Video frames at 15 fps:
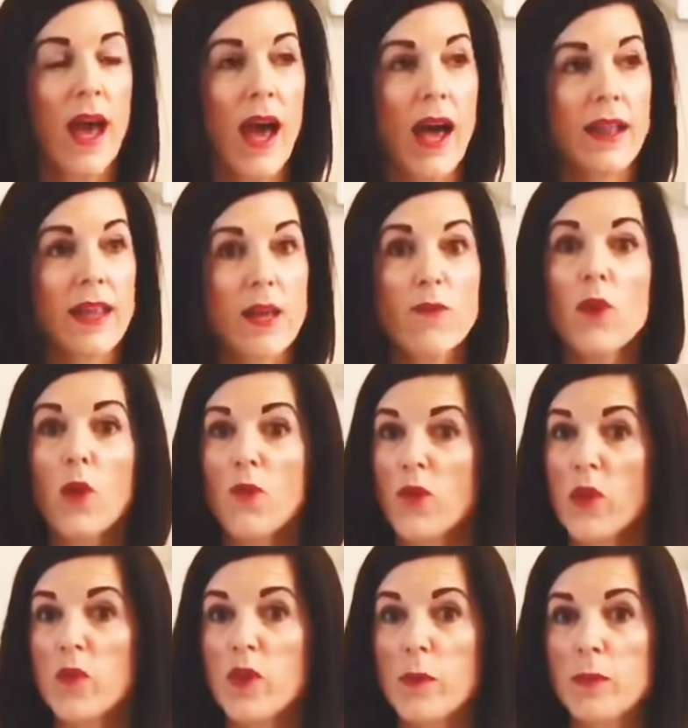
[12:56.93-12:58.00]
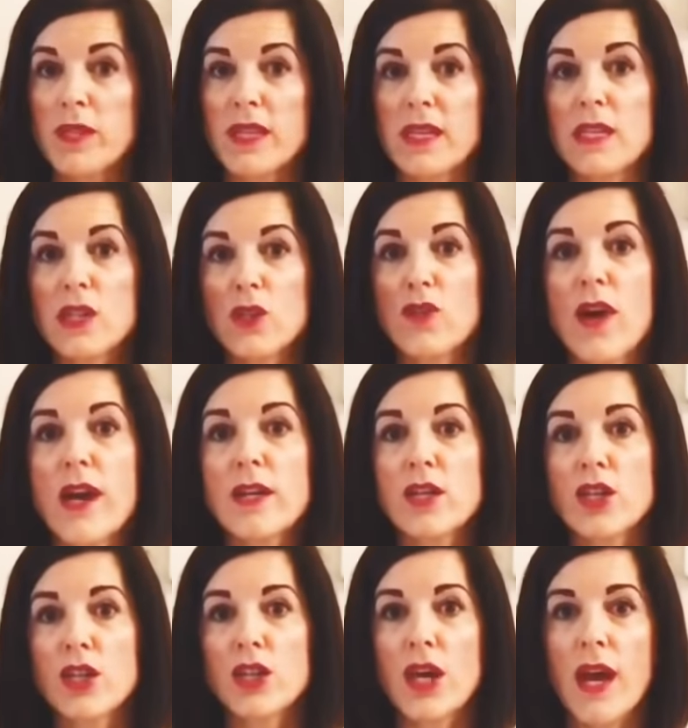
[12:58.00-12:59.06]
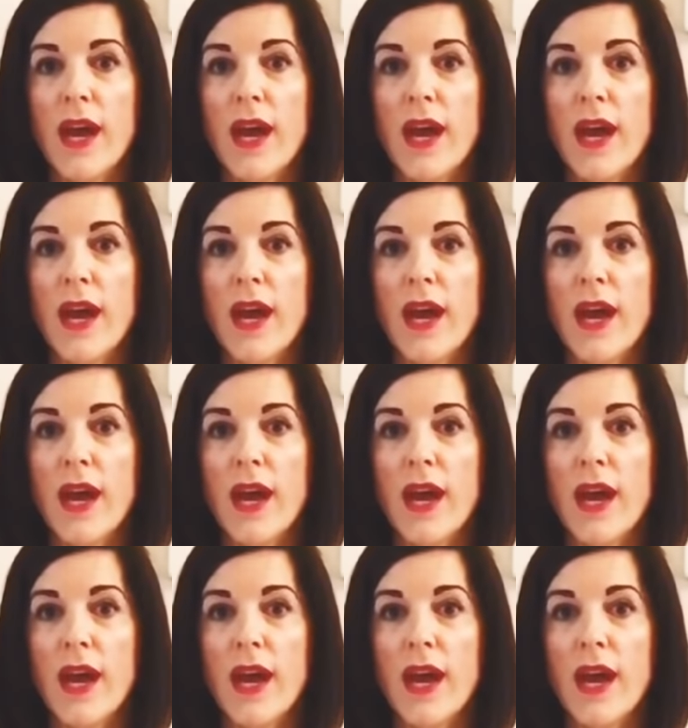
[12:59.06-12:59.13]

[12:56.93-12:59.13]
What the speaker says: and they've got 50% stretch,